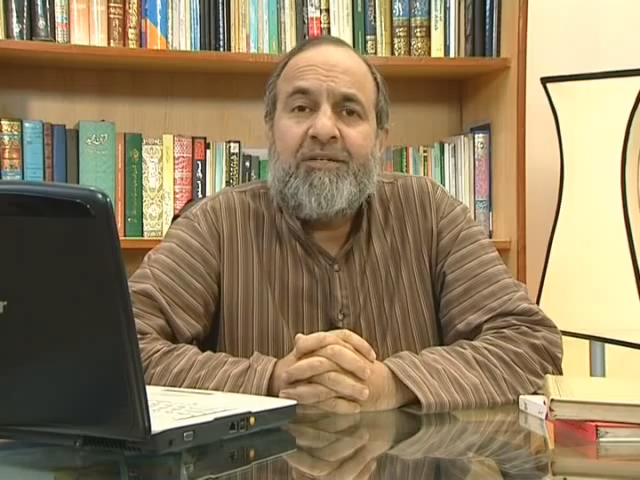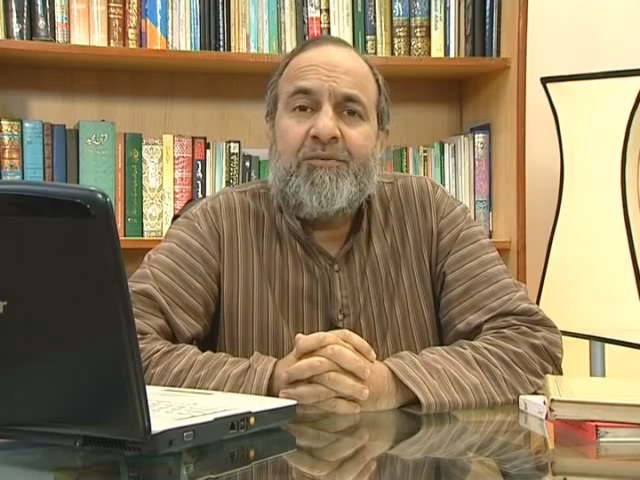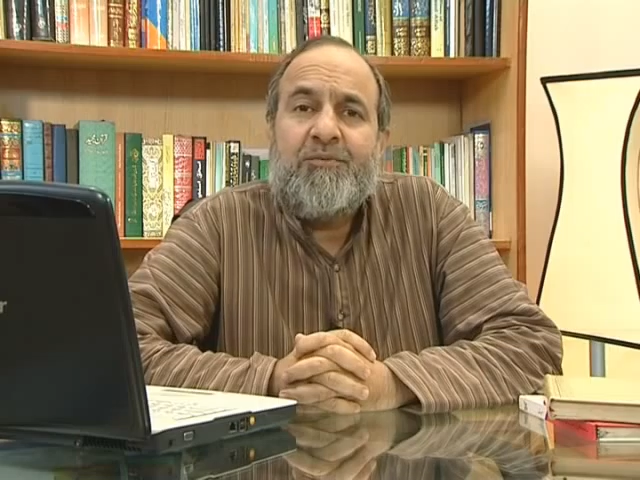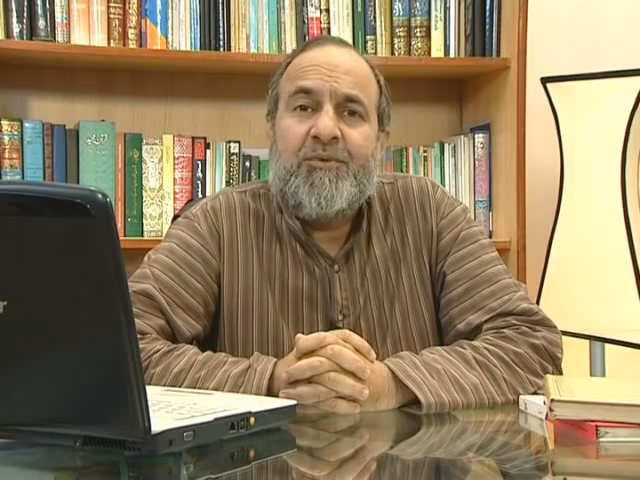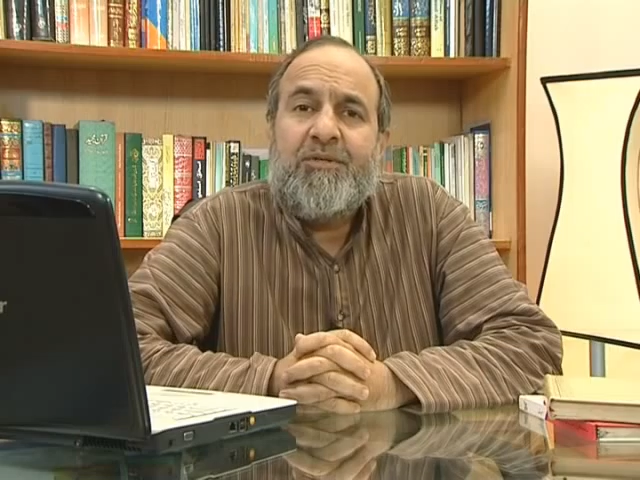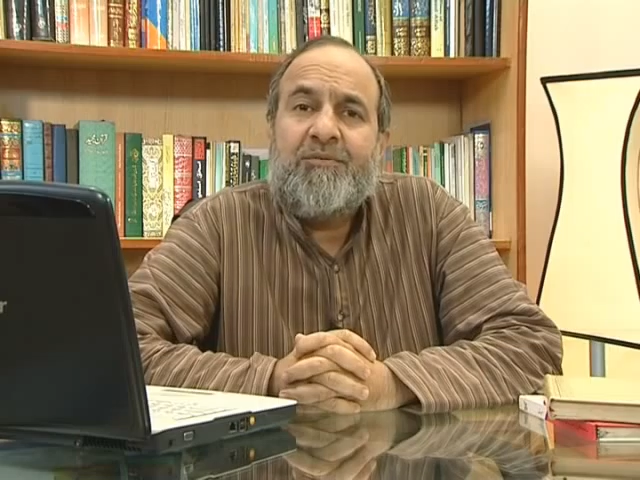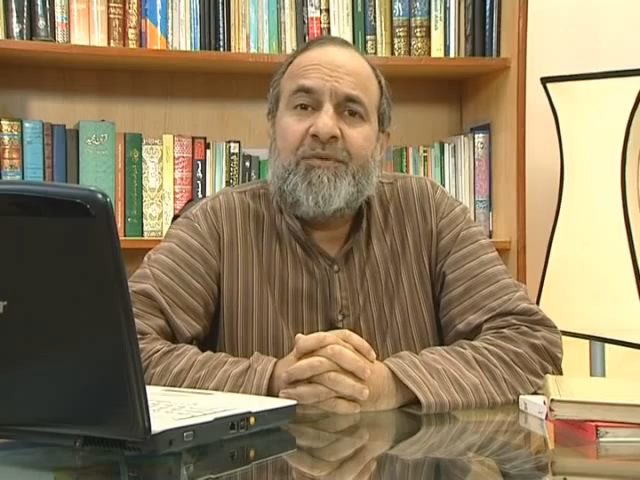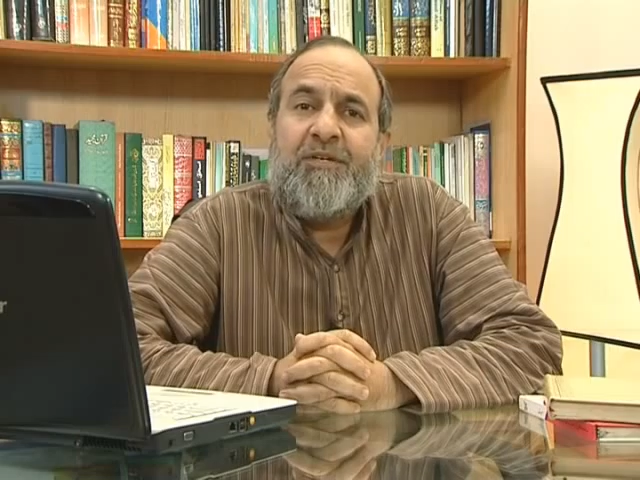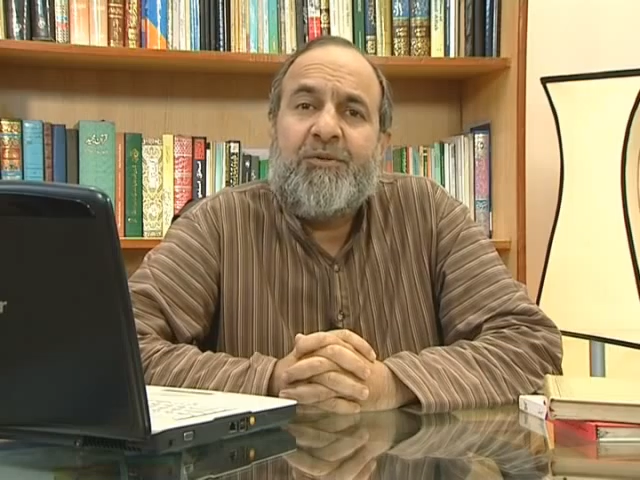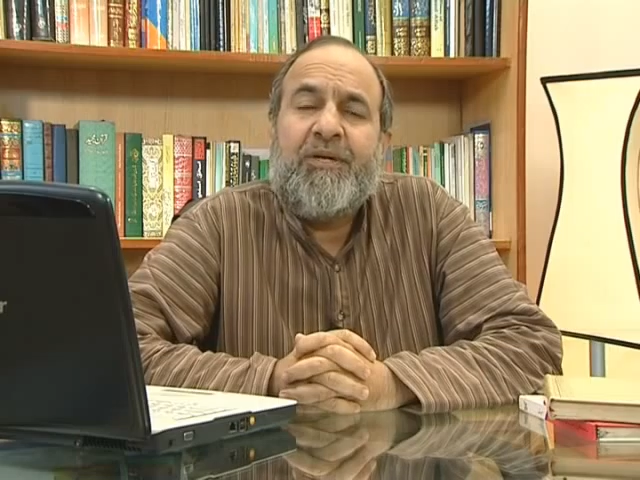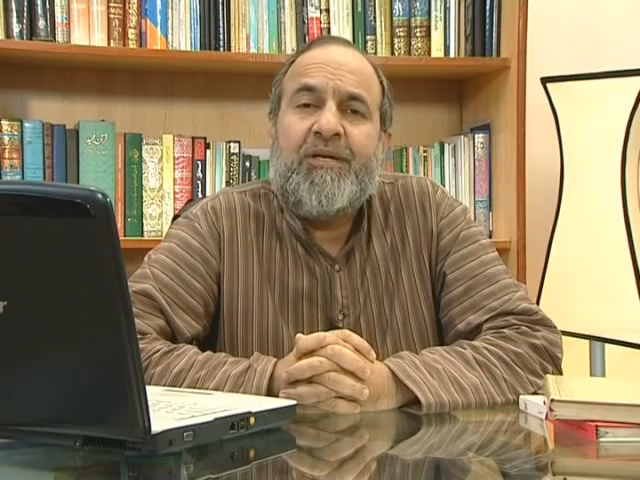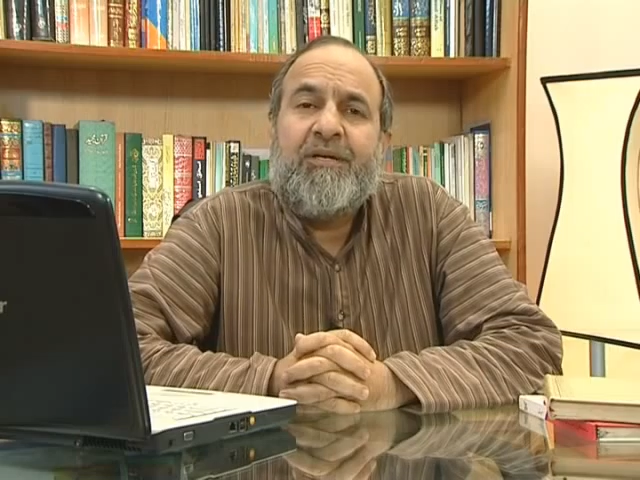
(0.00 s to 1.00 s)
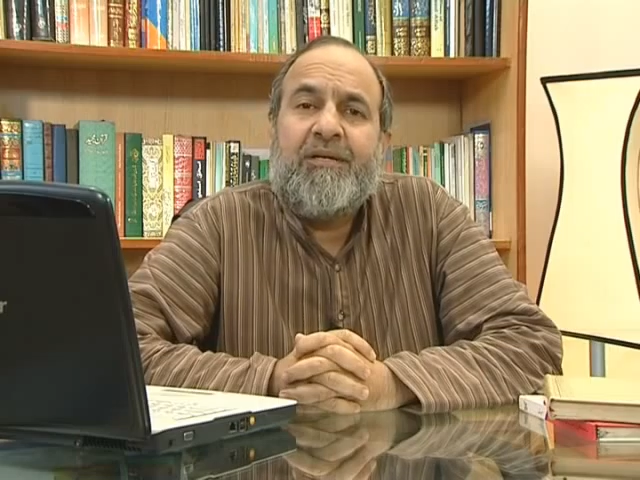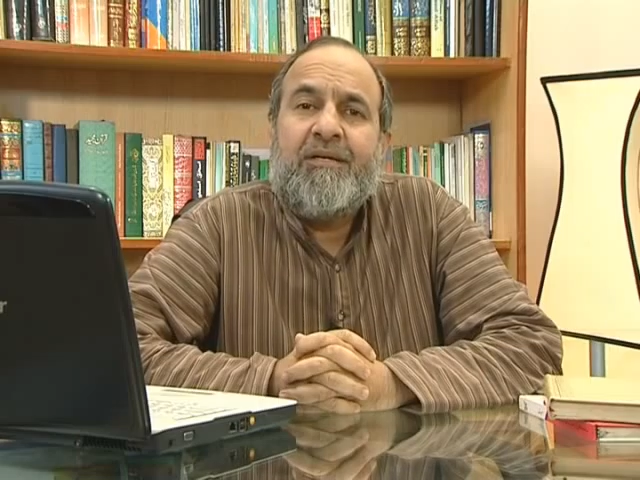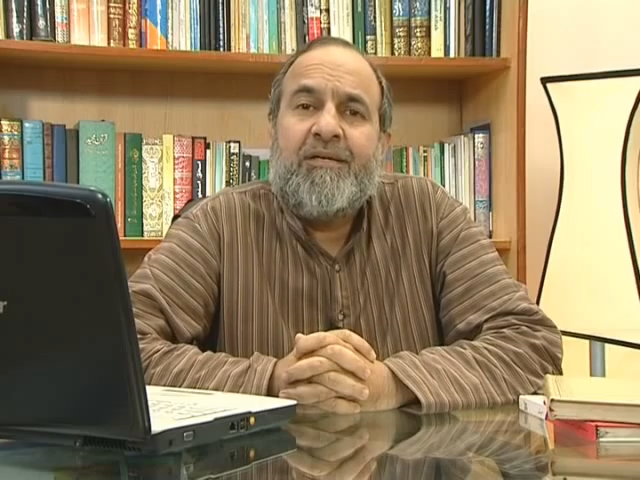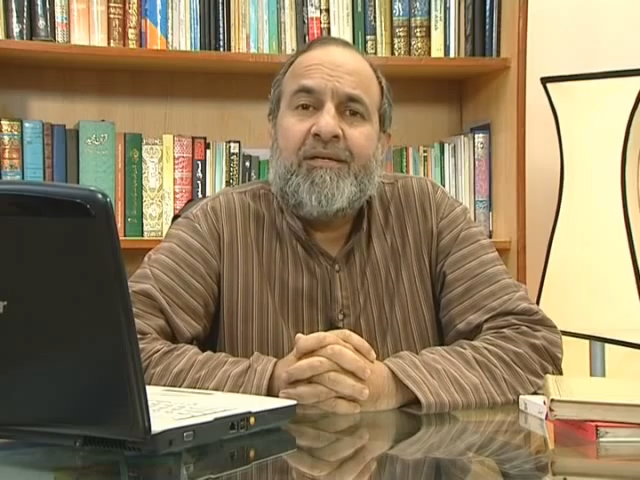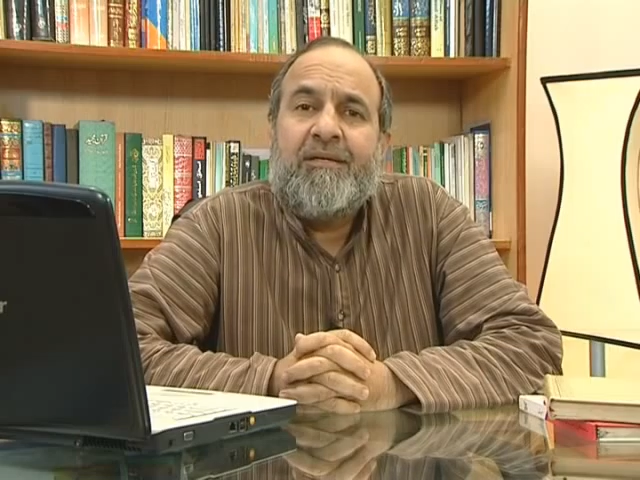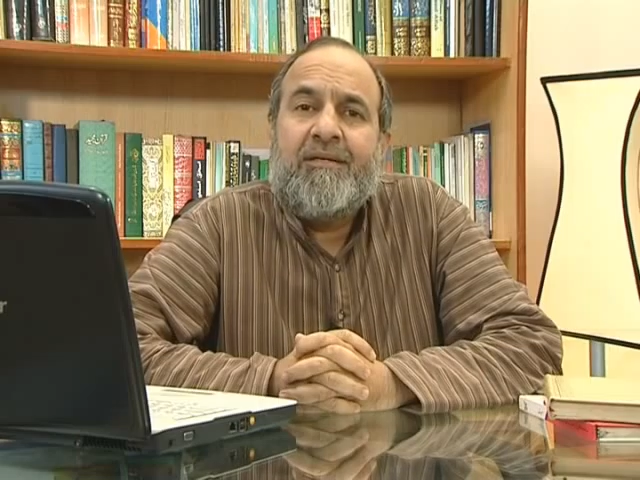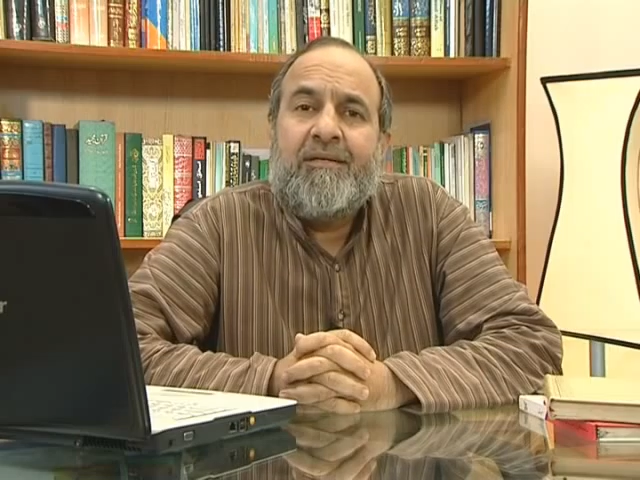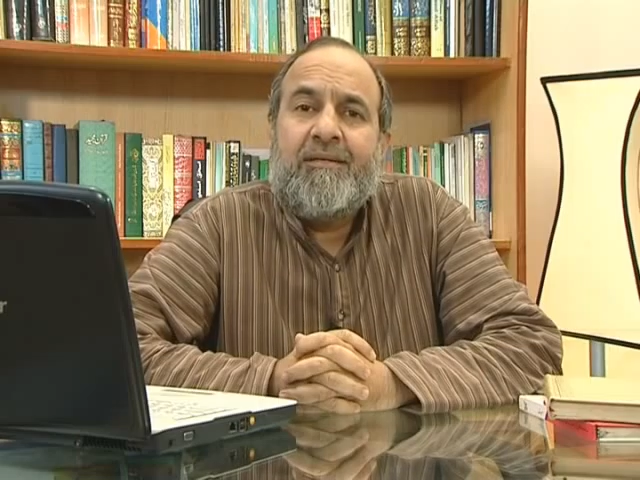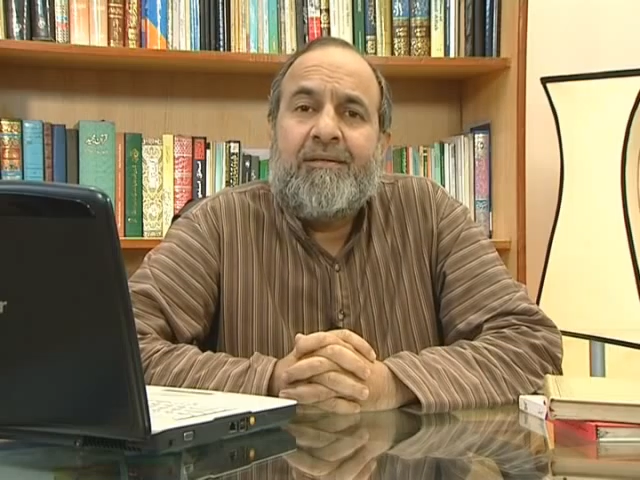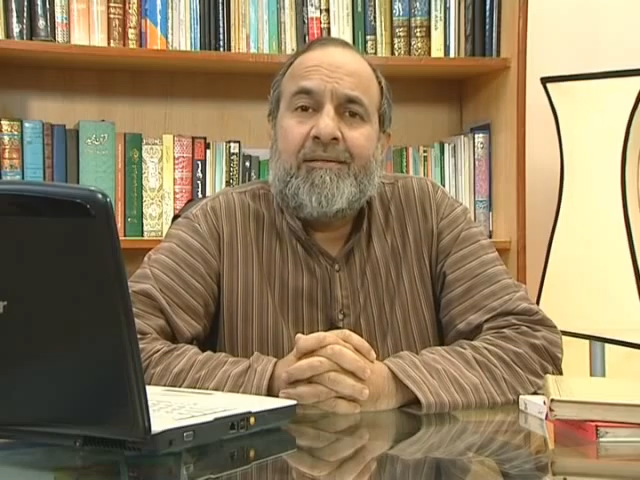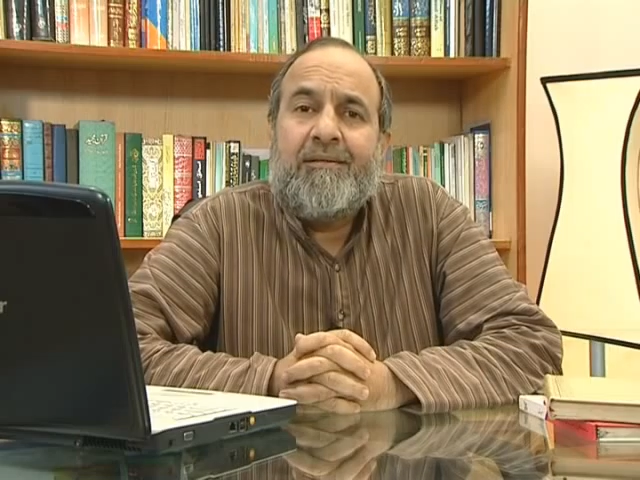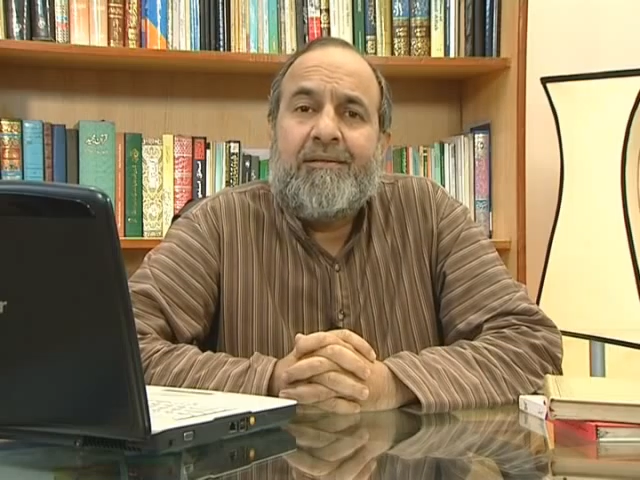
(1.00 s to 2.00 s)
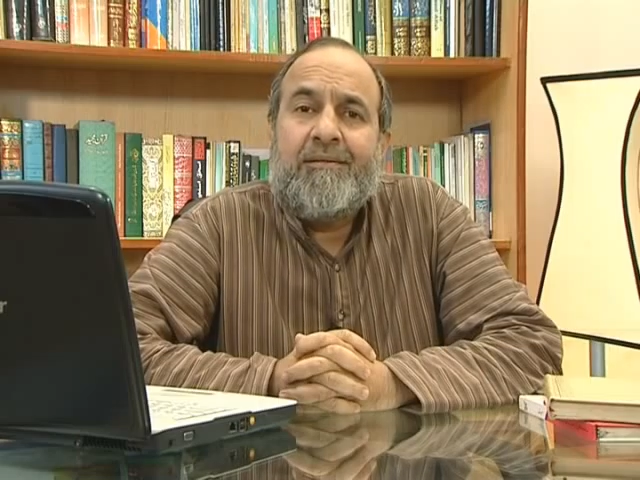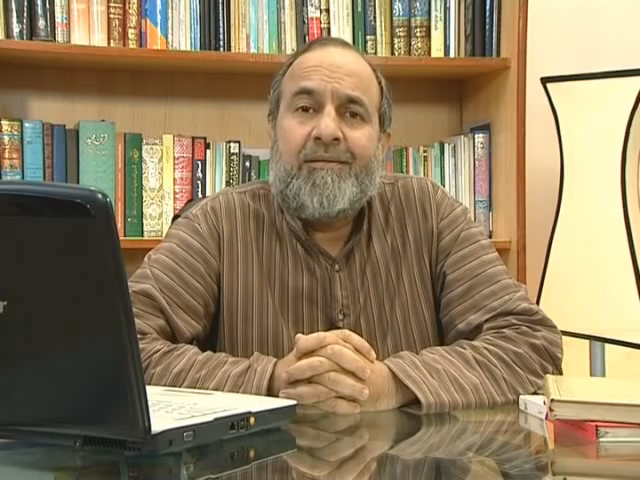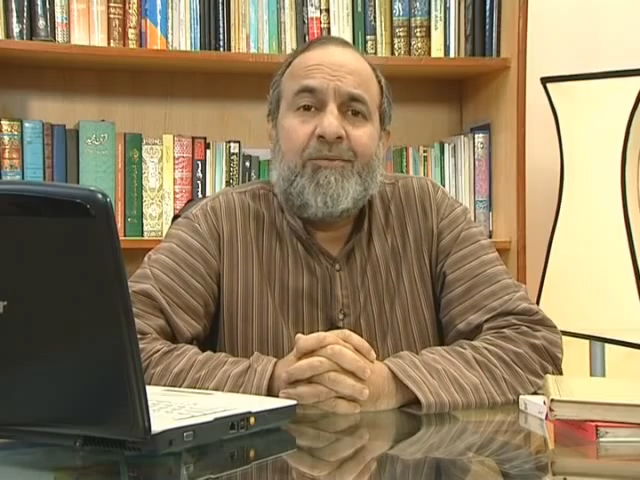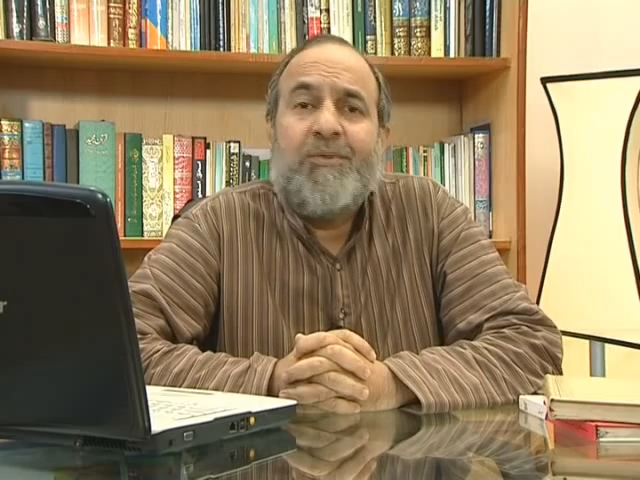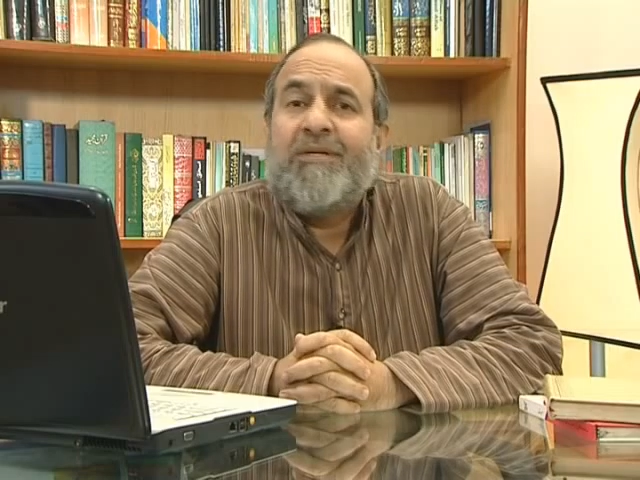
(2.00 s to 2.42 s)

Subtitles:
at what we are doing. The